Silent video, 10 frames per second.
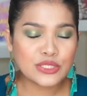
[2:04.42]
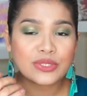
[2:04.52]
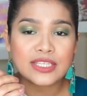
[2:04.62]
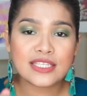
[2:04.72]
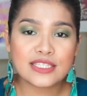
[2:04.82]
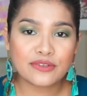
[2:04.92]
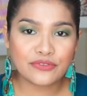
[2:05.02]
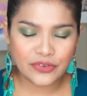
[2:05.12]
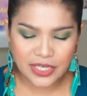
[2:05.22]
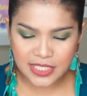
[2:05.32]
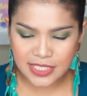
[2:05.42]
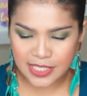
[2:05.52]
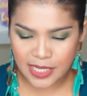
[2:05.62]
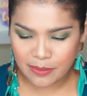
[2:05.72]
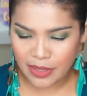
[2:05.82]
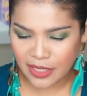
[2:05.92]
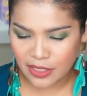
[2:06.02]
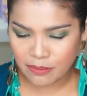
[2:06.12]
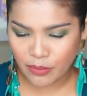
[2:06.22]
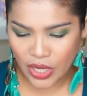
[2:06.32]
So this is the first time I
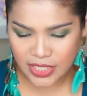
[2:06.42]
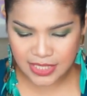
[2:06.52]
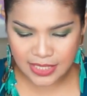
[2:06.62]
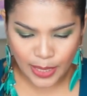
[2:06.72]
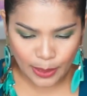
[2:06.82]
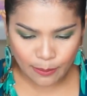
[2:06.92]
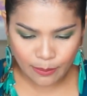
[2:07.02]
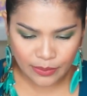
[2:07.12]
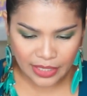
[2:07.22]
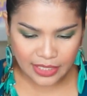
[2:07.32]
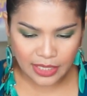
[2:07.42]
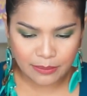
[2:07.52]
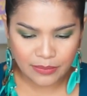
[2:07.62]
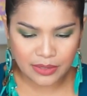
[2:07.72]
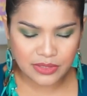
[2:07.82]
unboxed them, like I'm